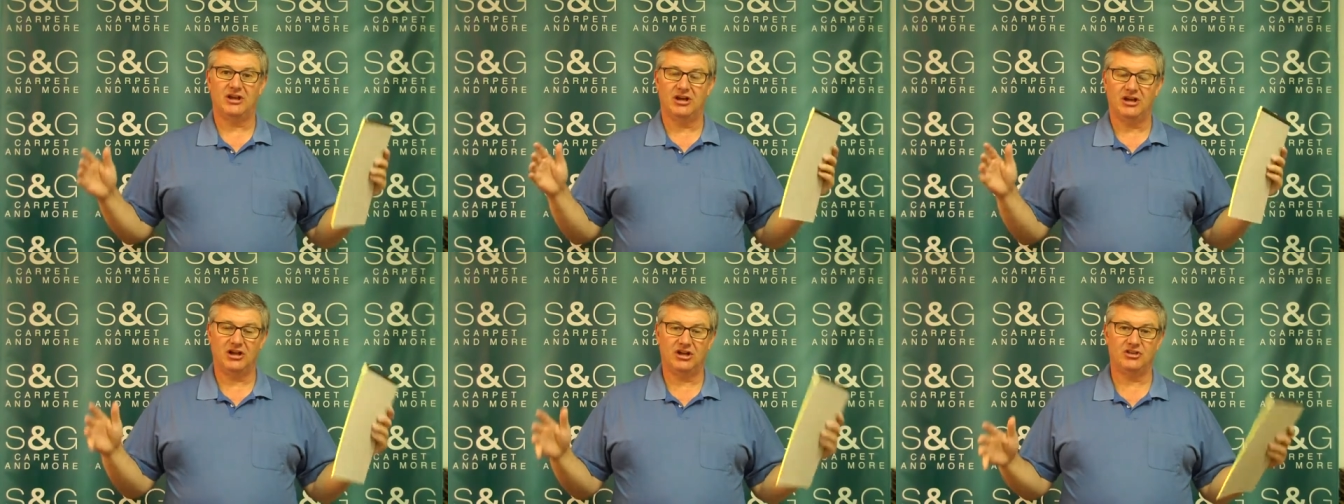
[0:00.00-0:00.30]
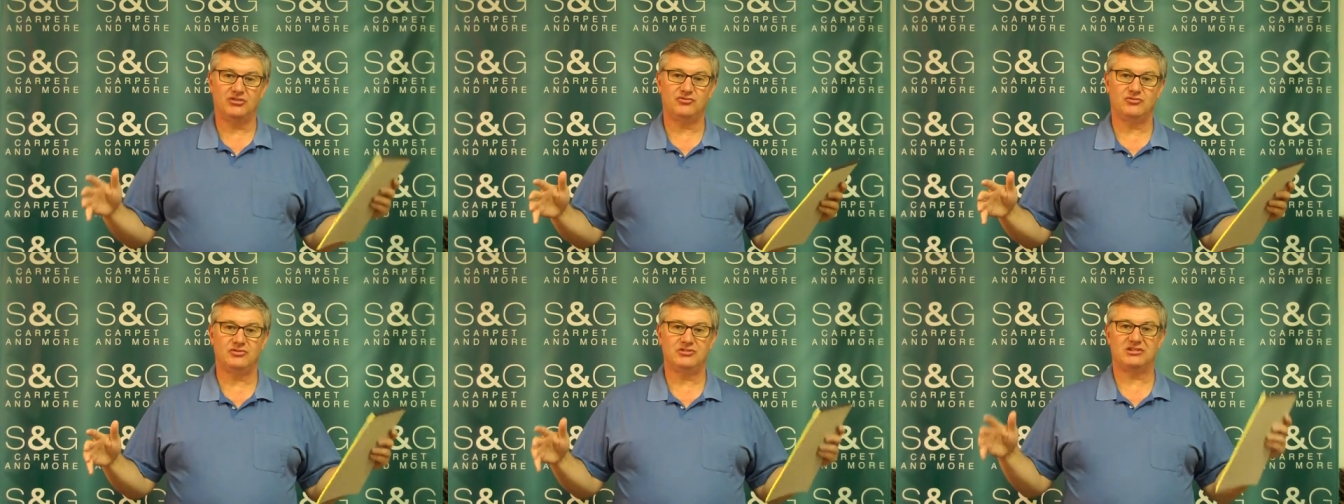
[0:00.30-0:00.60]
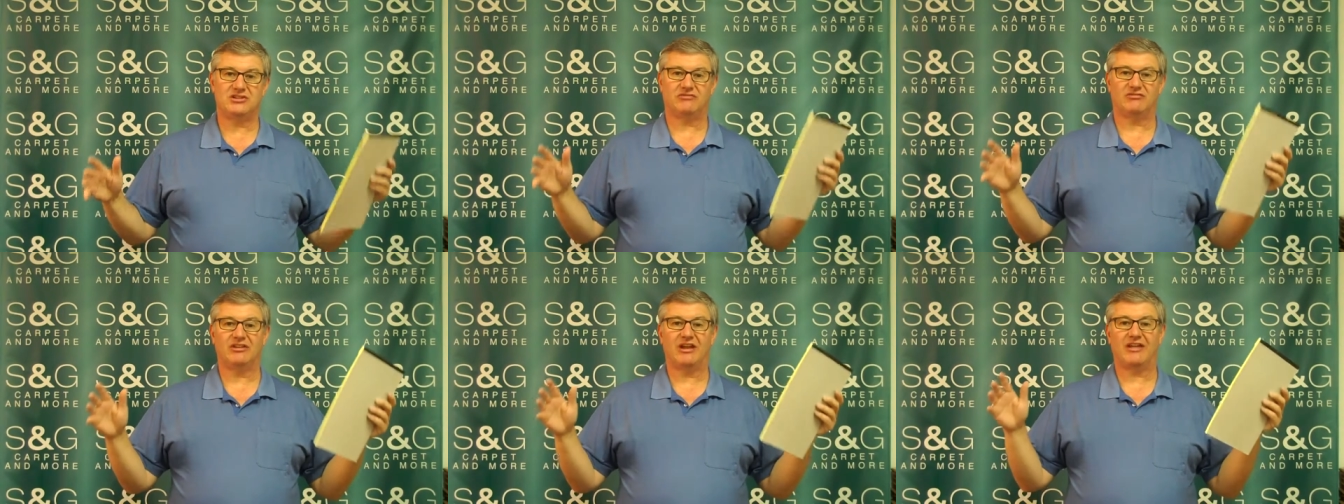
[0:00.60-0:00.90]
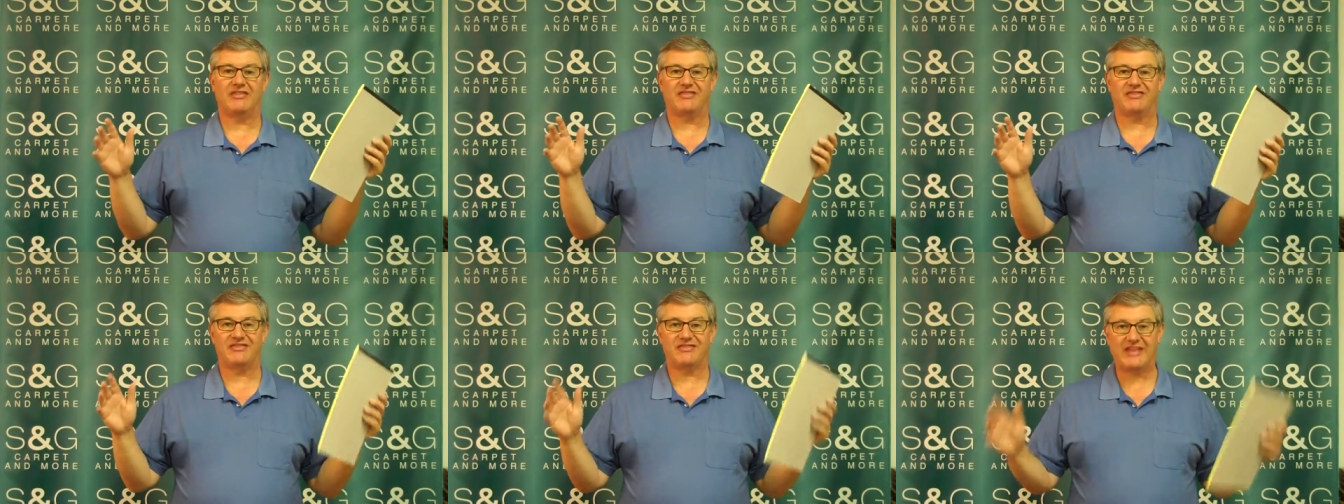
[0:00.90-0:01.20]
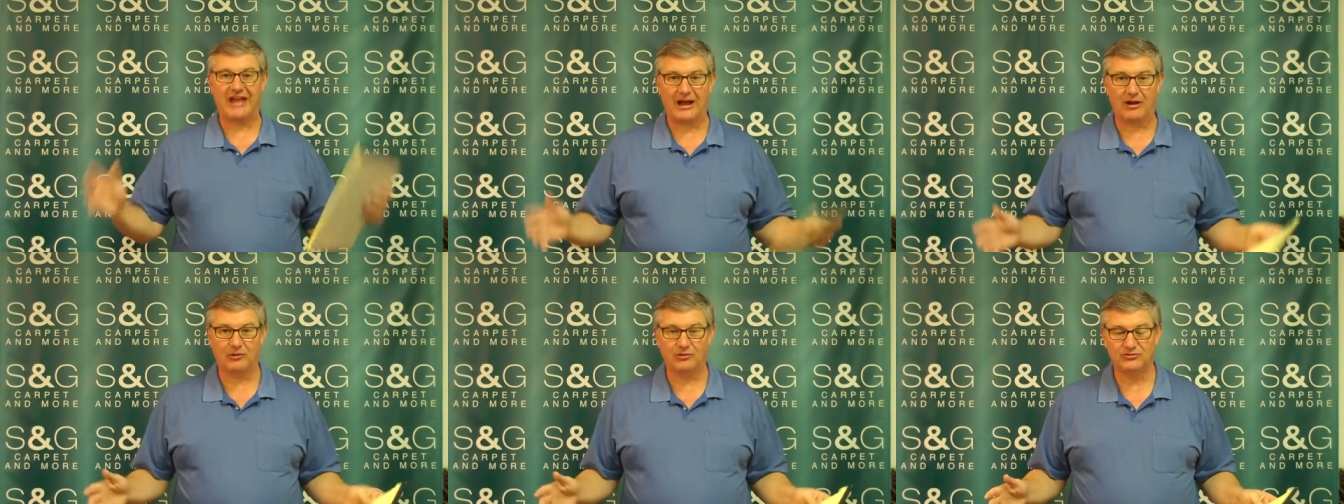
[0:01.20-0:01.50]
hundreds, if not
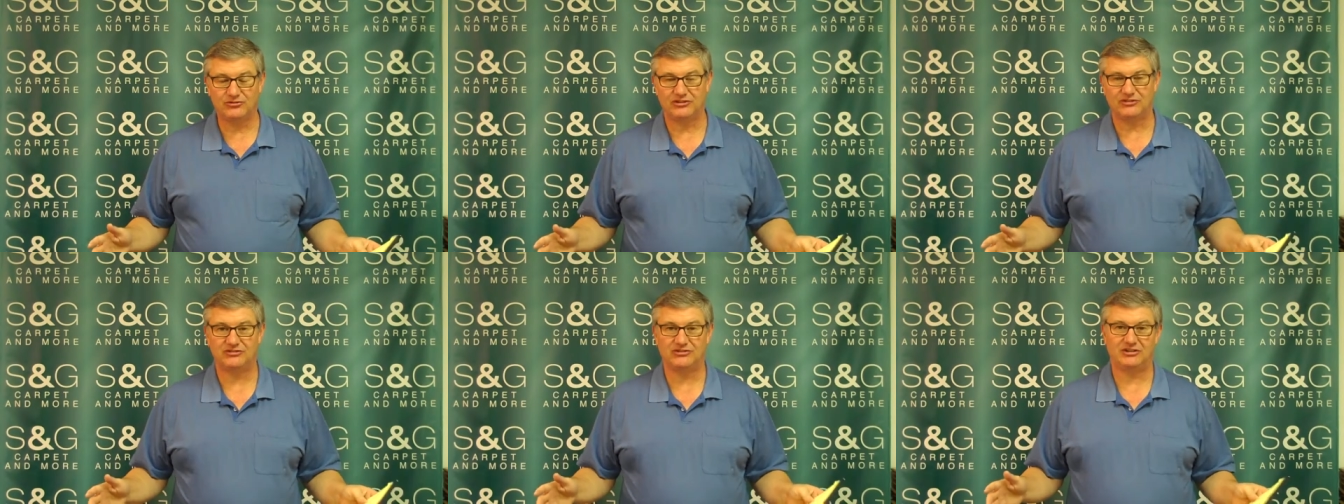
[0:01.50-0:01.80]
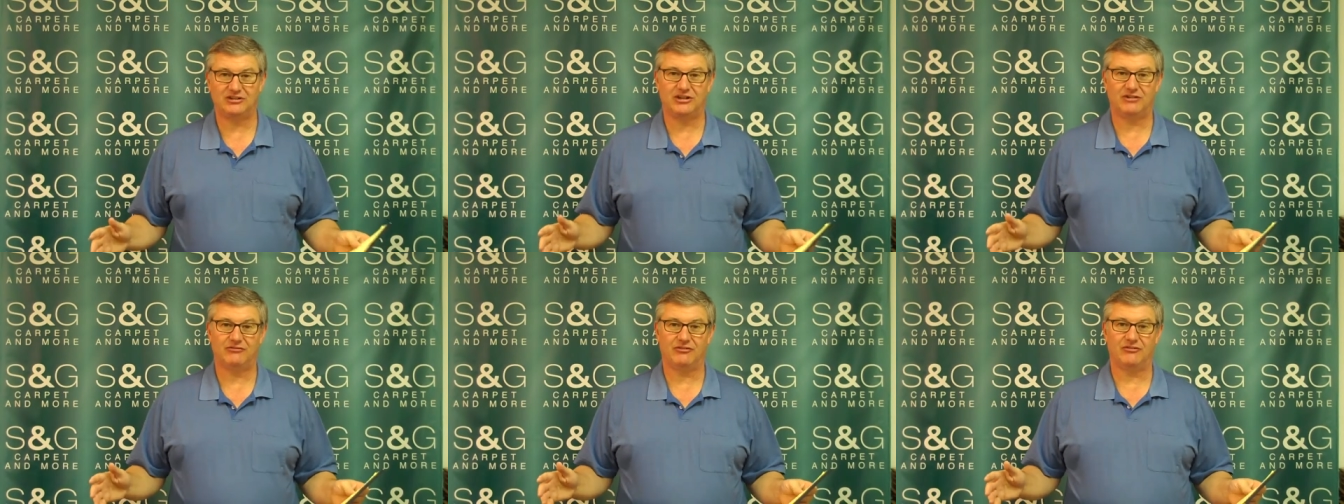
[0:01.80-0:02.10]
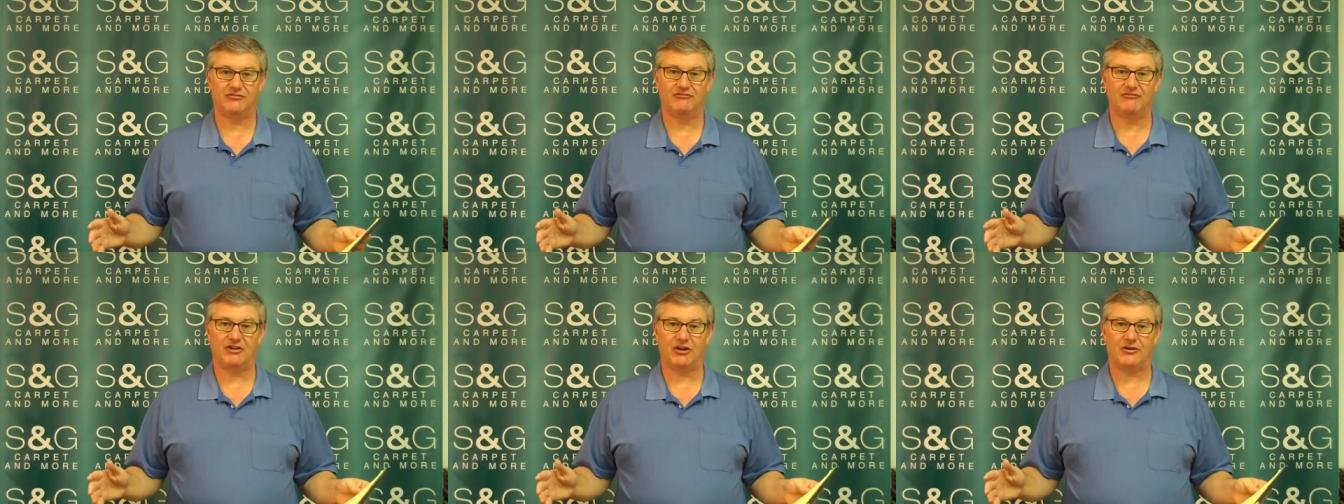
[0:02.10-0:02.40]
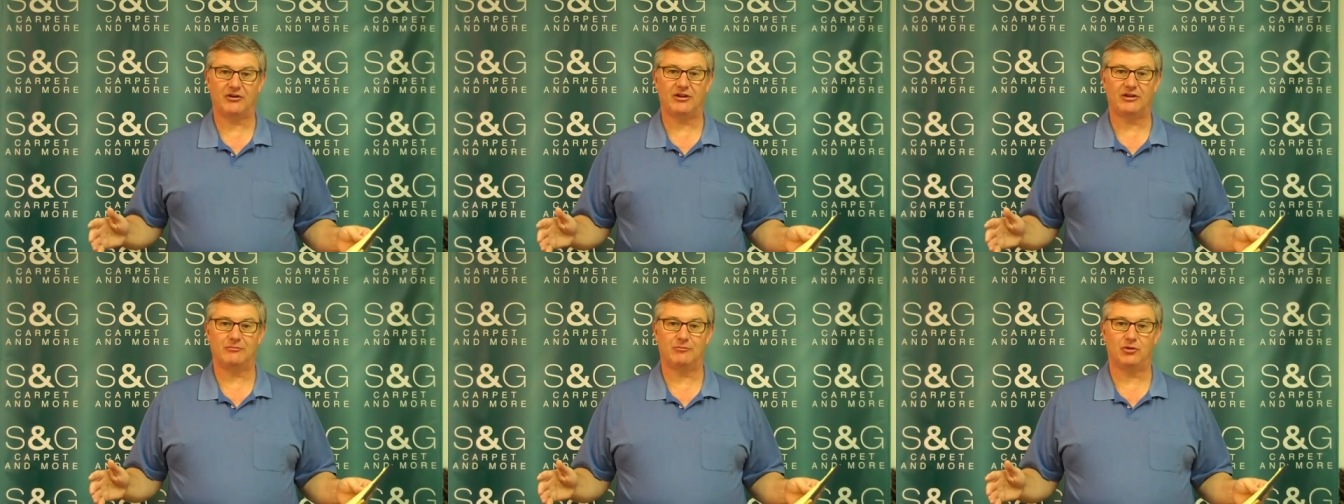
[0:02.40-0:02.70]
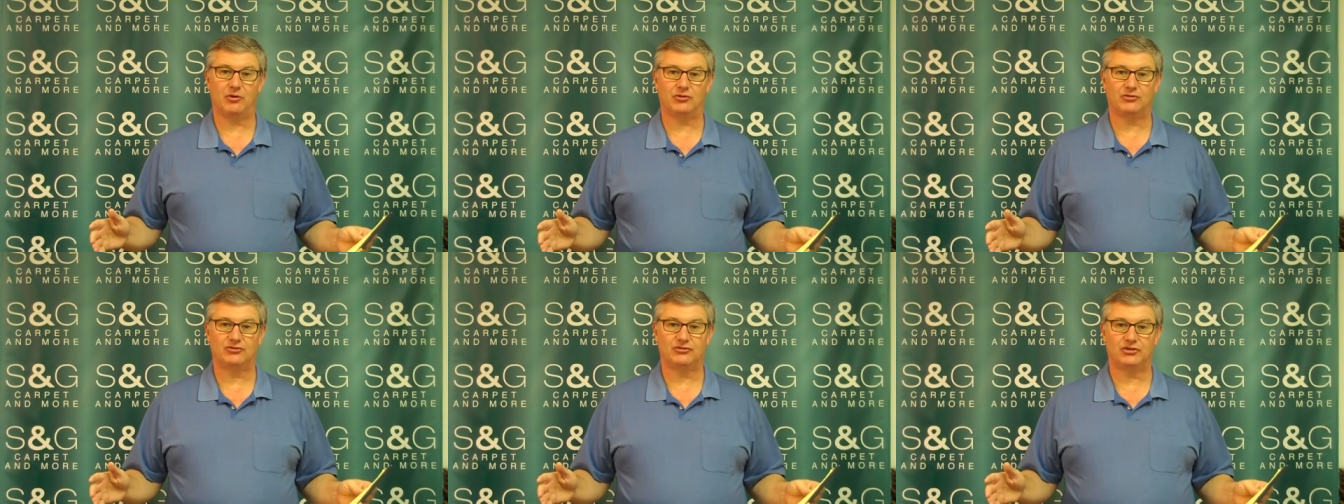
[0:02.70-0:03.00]
thousands, of different
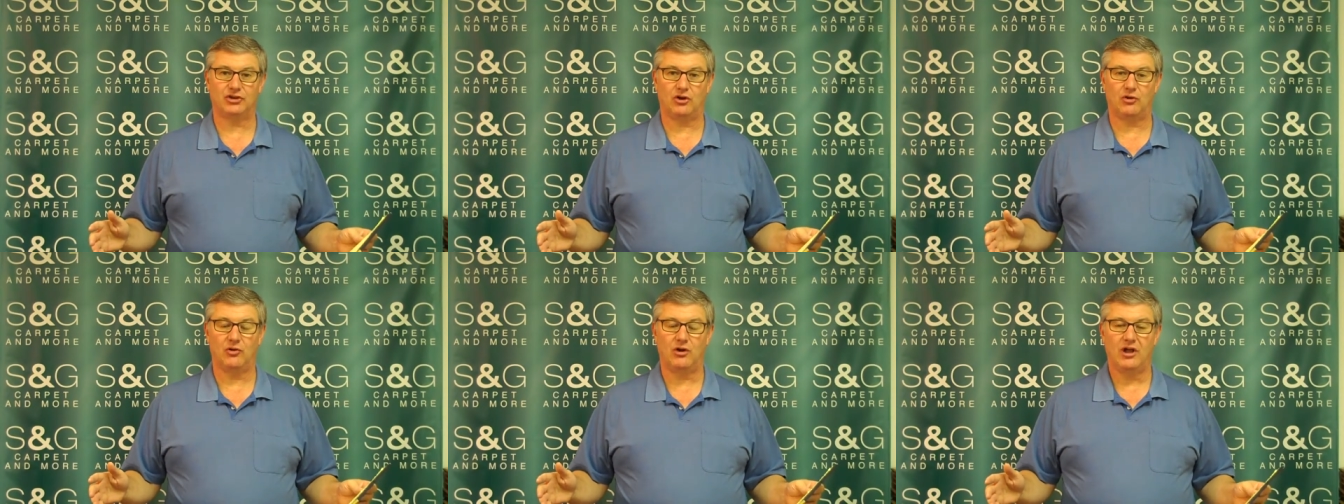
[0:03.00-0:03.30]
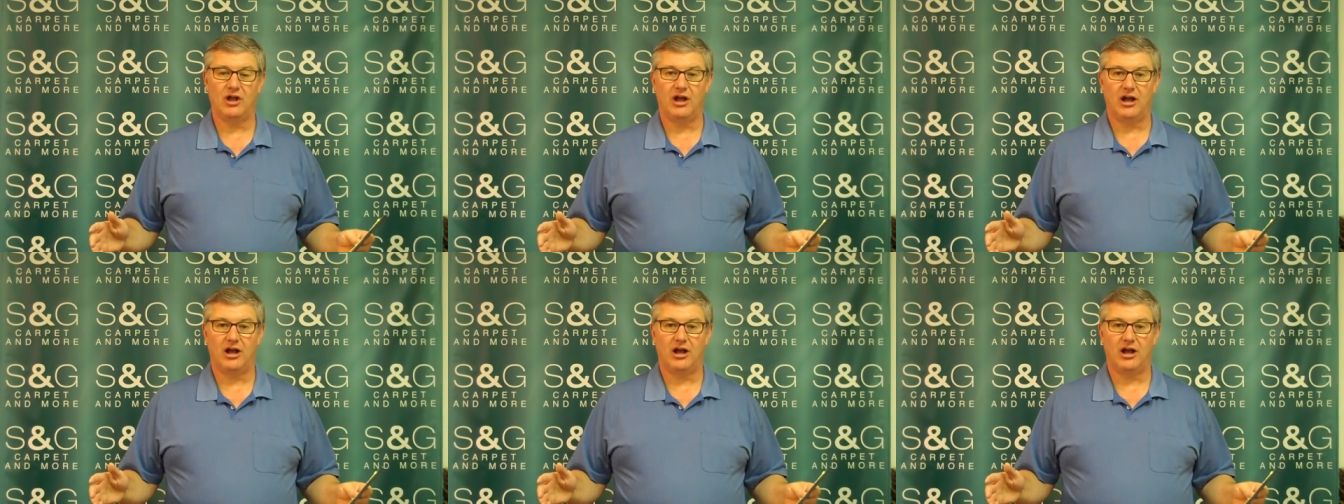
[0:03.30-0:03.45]
variables. So